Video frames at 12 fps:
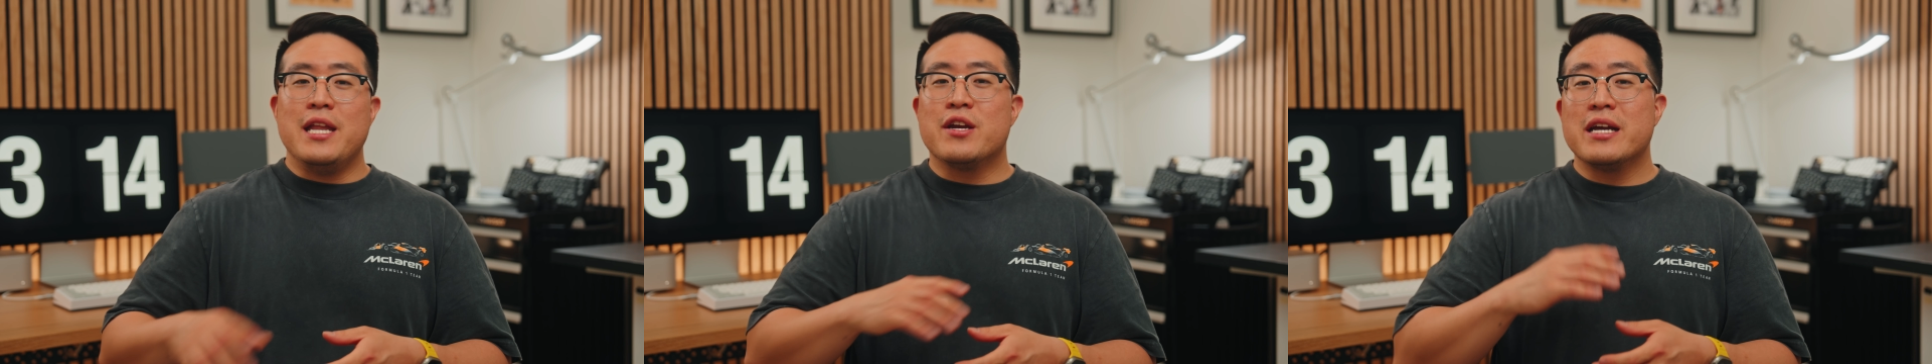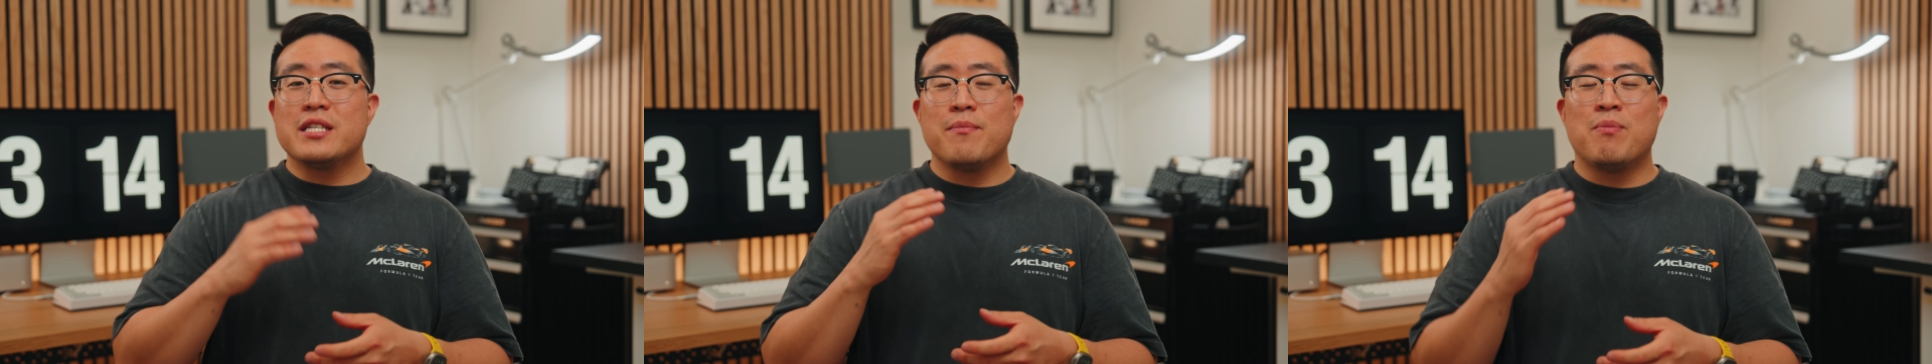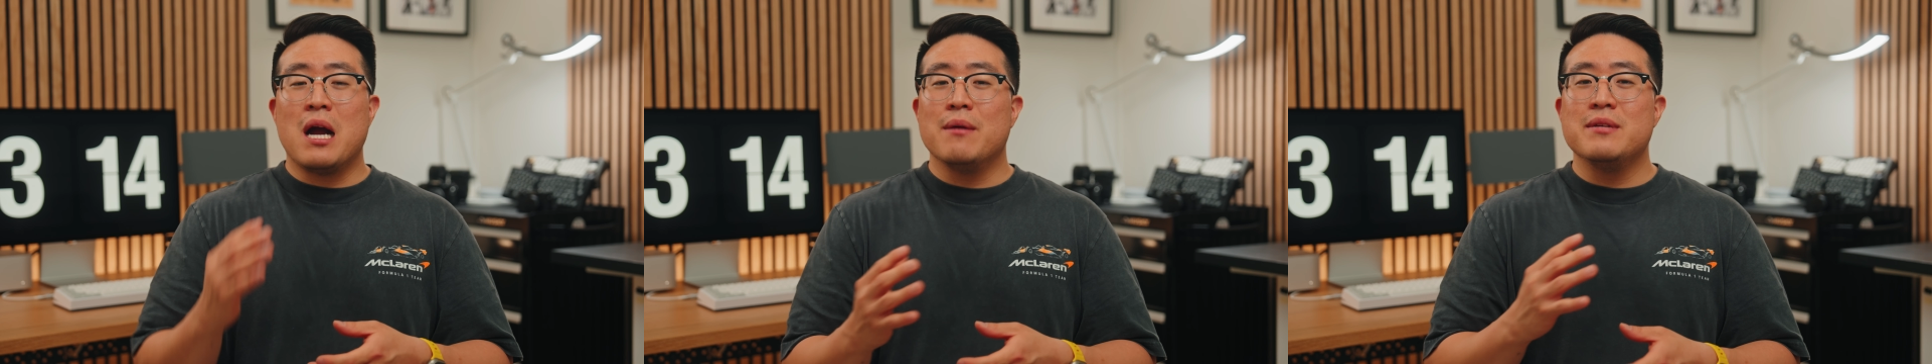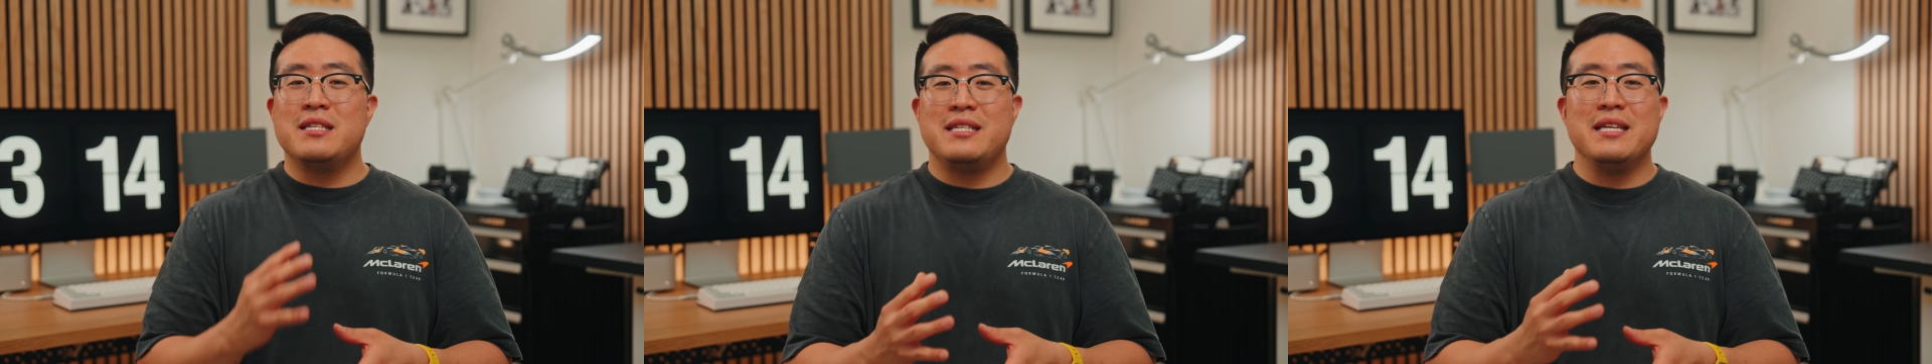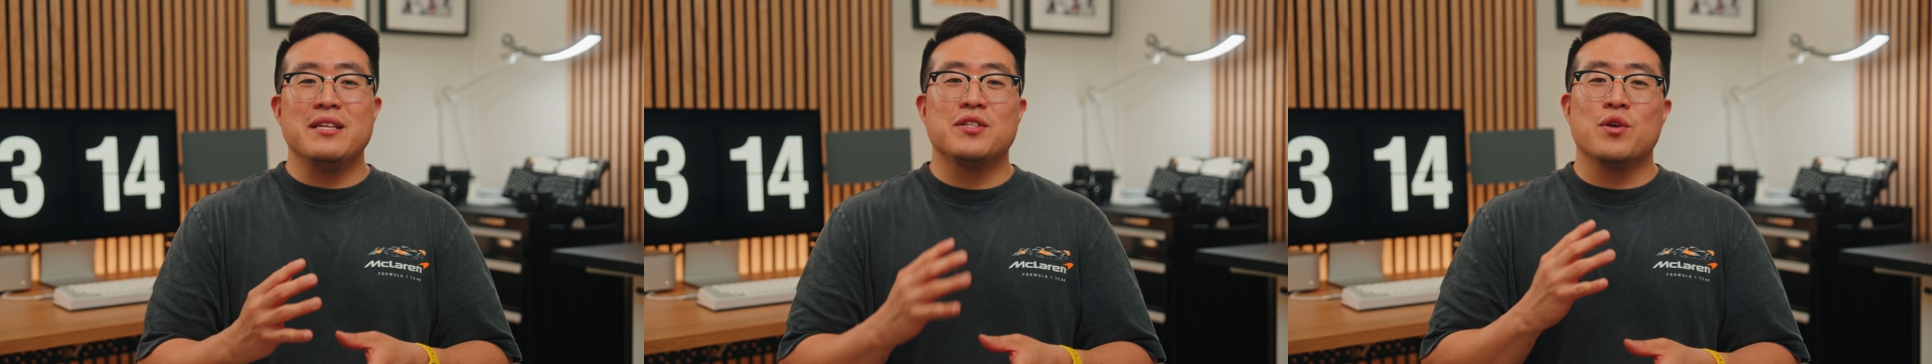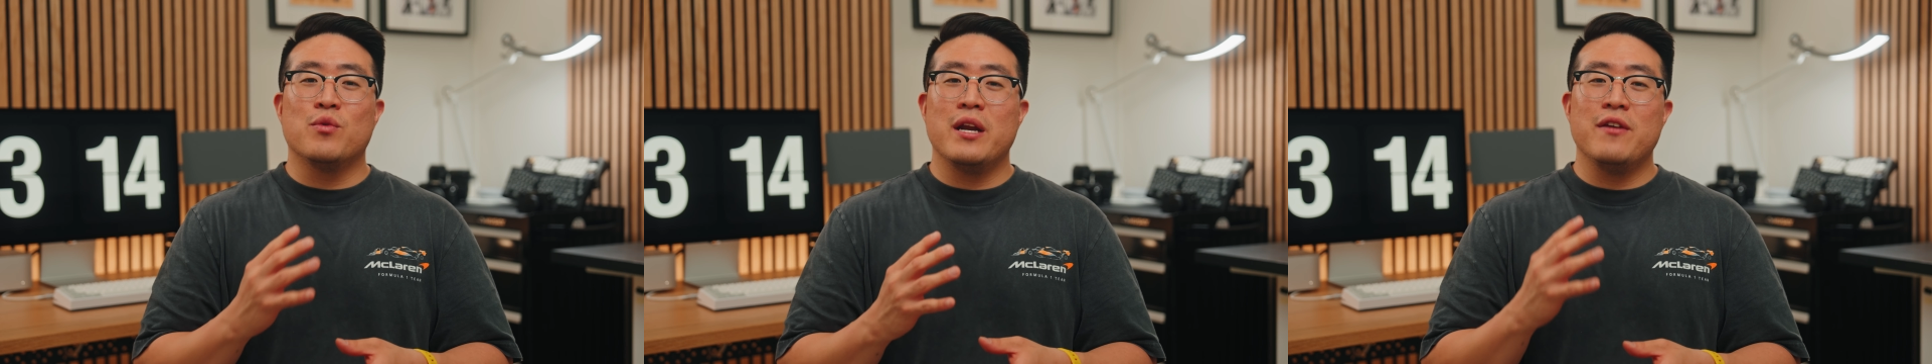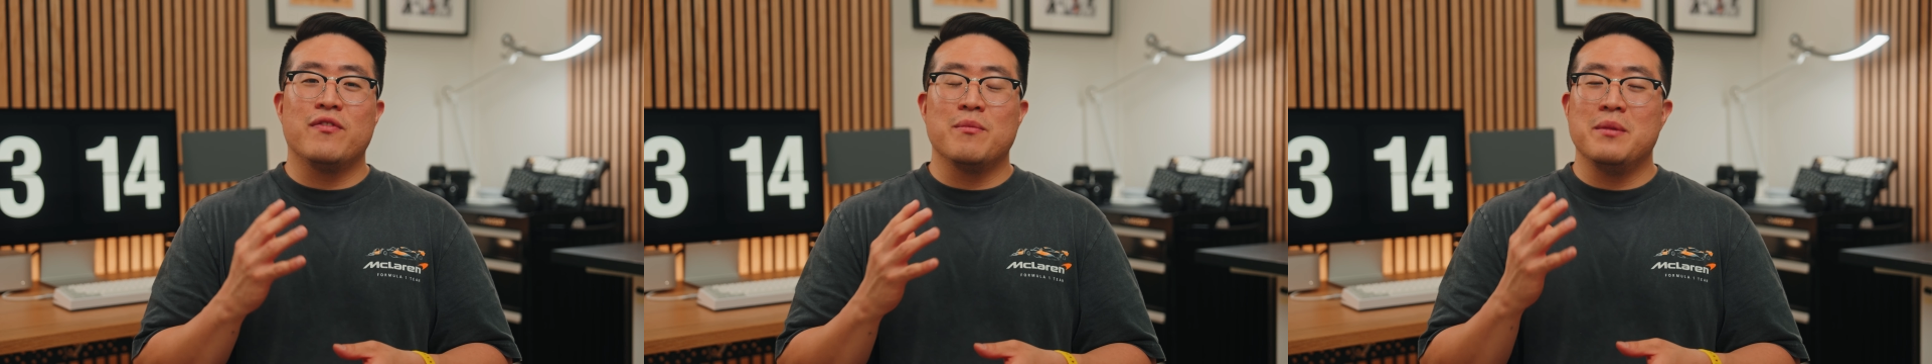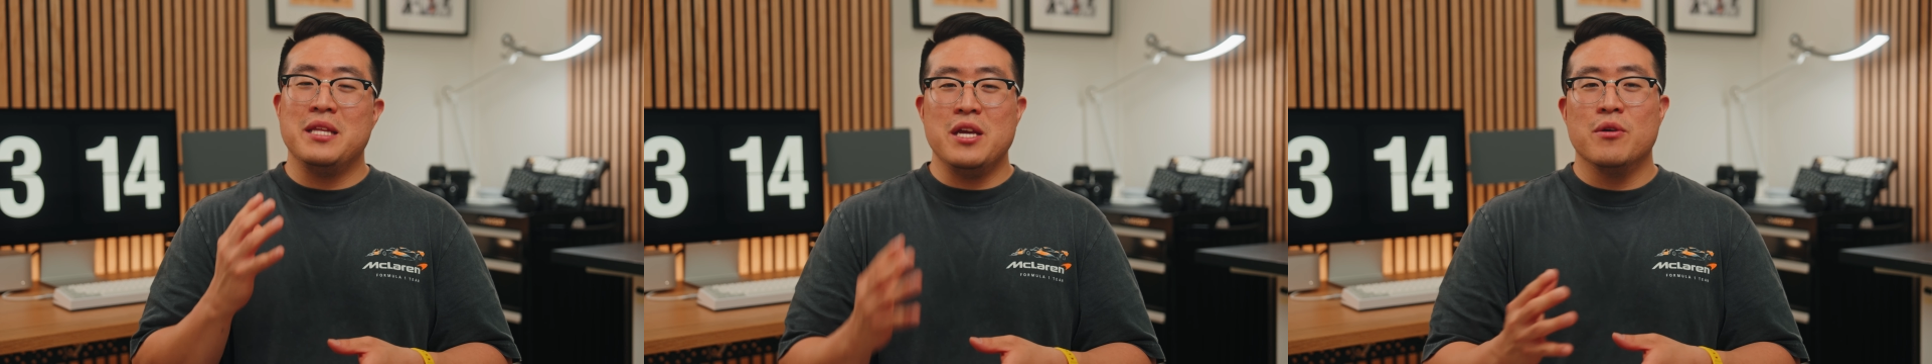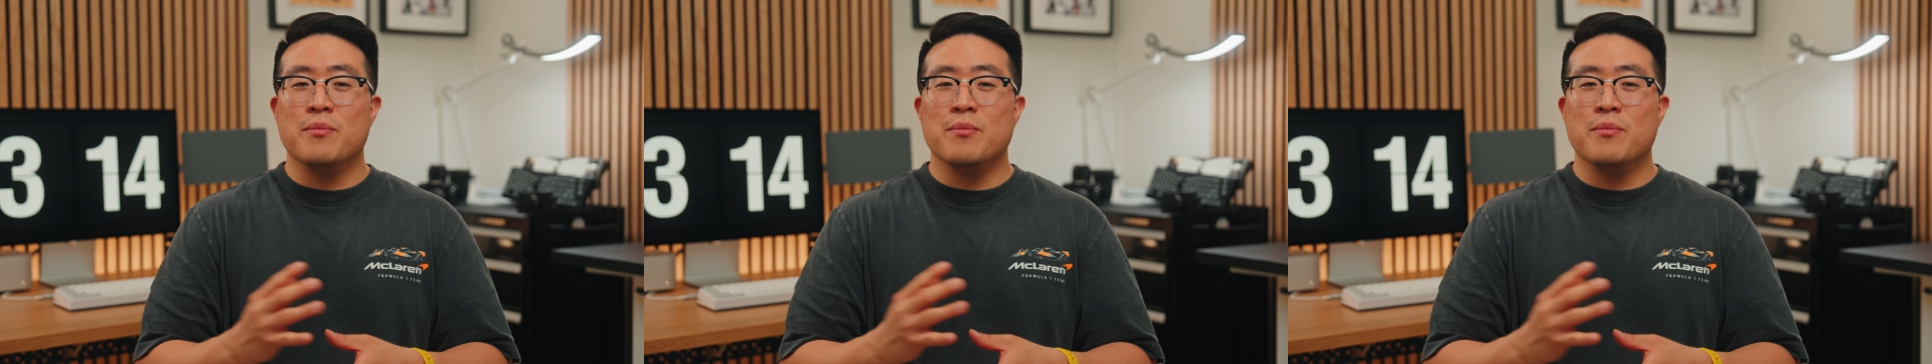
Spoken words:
you guys have probably seen this already from the Neo